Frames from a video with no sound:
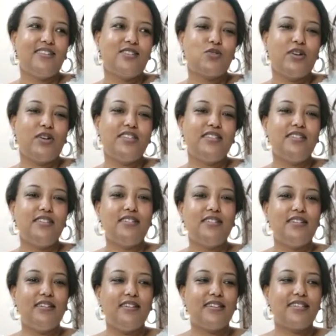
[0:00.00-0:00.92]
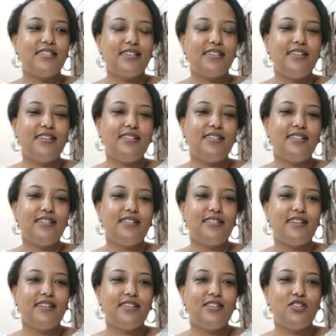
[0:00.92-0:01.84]
It's quite exciting
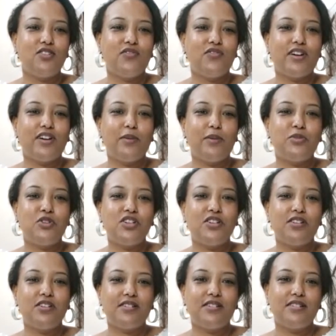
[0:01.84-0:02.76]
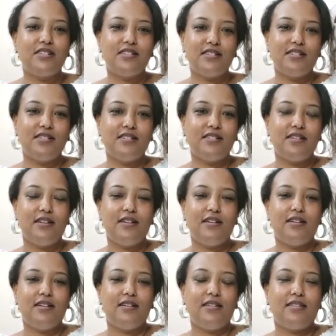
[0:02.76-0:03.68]
that you've captured
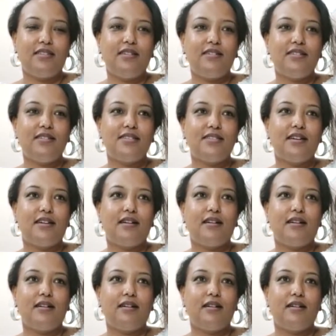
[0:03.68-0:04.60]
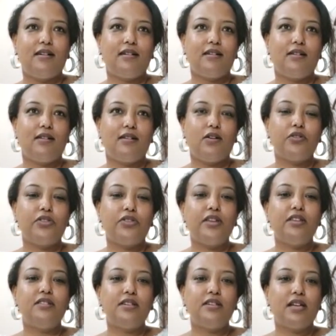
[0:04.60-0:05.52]
things that are
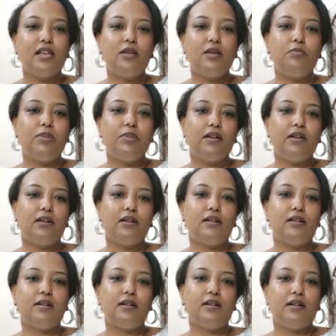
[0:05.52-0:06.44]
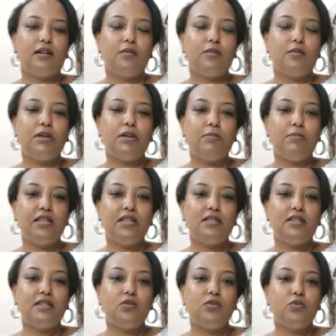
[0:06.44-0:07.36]
authentically being
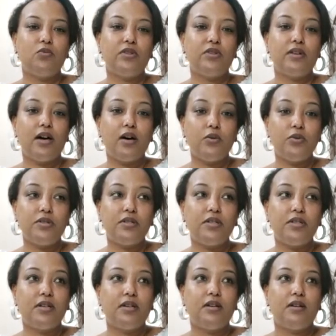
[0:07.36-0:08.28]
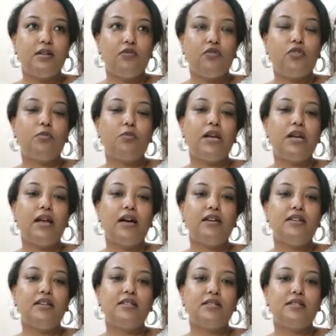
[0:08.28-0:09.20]
implemented without
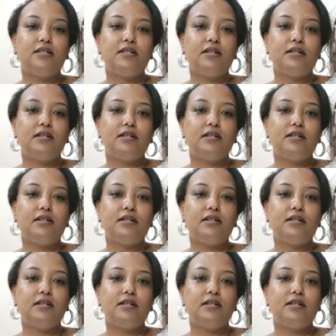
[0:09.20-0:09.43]
formalized